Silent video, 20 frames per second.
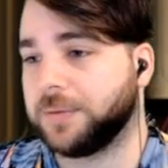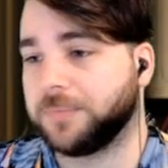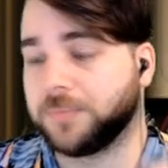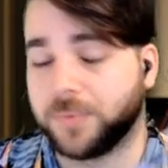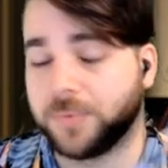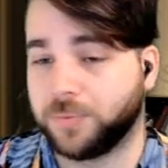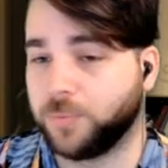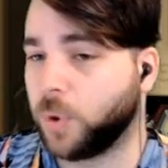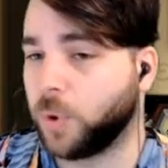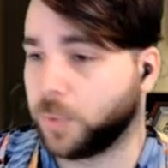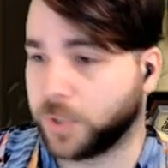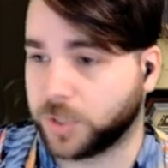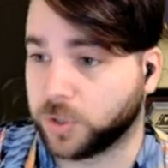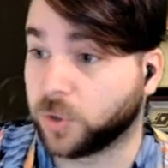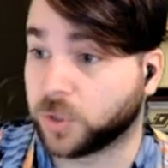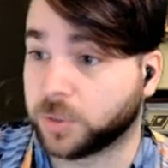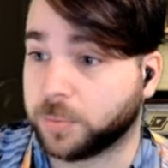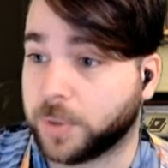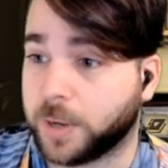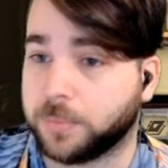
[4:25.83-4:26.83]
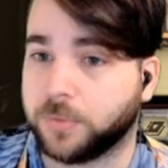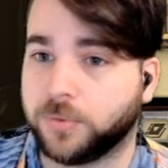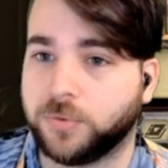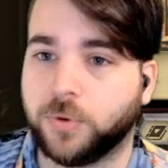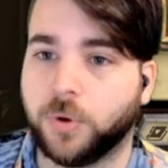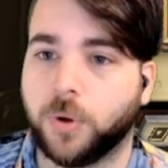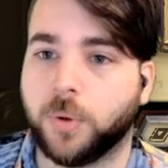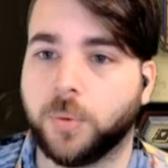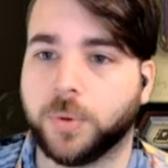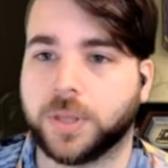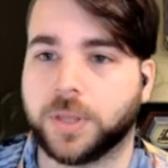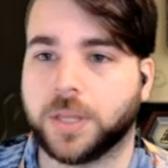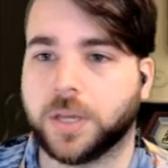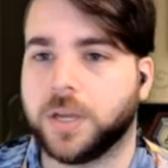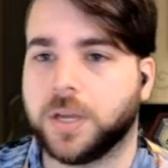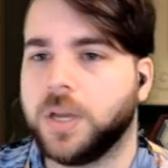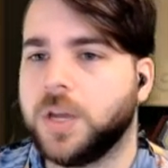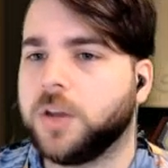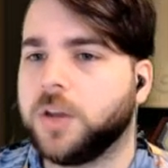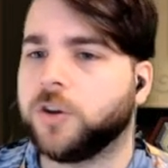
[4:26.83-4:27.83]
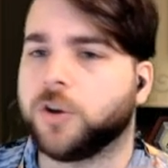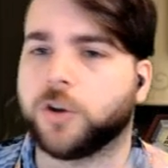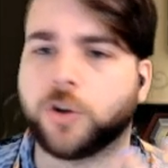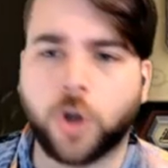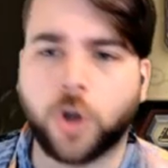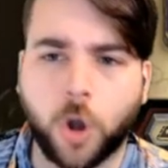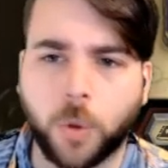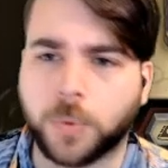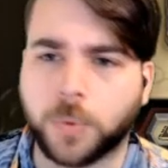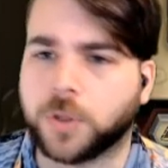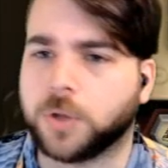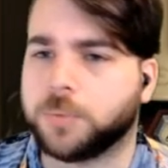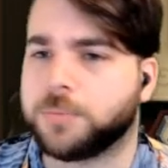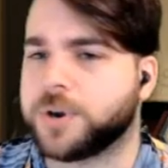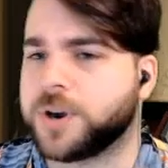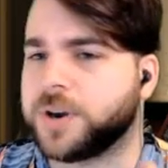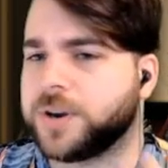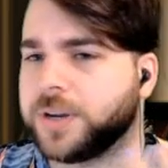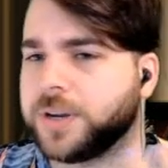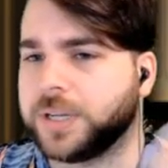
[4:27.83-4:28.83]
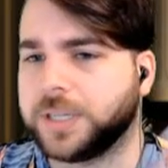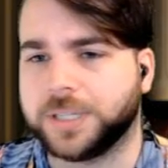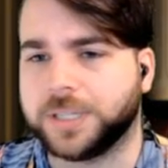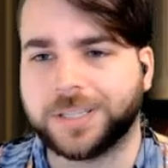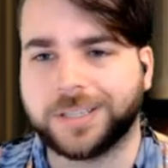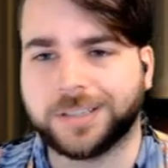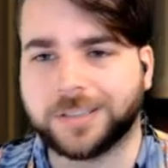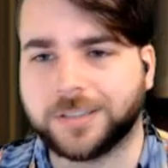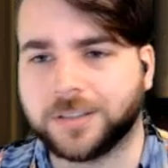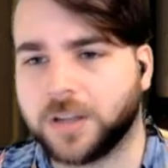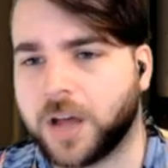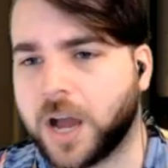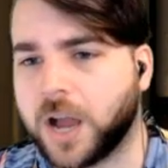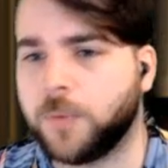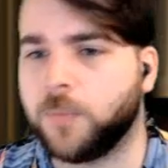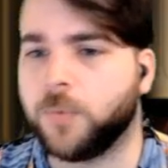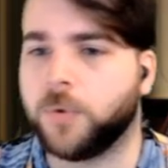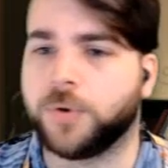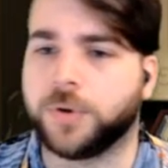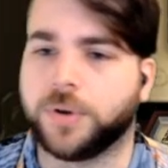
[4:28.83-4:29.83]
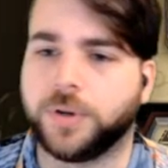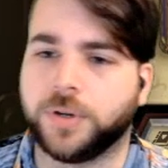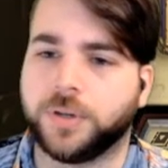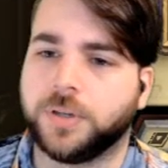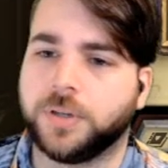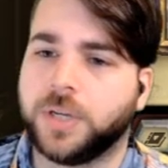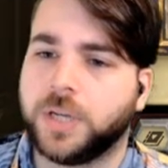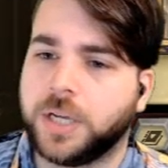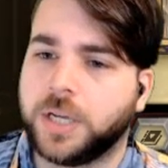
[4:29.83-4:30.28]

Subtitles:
what we talked about before with the Kobold Librarian, Light Warden,